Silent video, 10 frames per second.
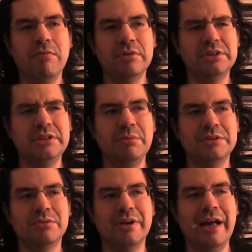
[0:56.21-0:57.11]
Let's see
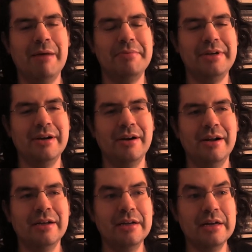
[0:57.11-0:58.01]
what's going to happen
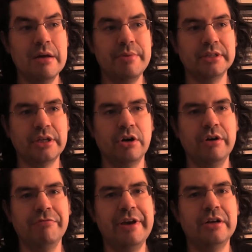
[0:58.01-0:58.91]
here, because I
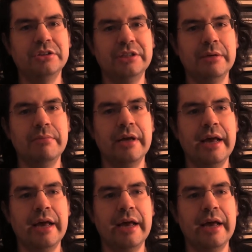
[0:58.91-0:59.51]
heard INVADER ZIM